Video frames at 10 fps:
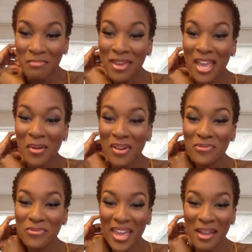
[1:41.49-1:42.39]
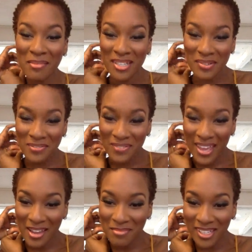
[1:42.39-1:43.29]
Man, we family. We
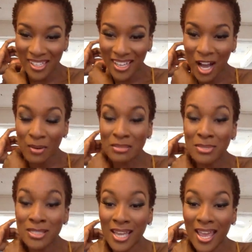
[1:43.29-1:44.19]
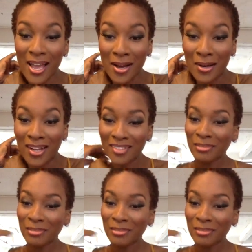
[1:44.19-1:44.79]
family. Oh, it's Michelle.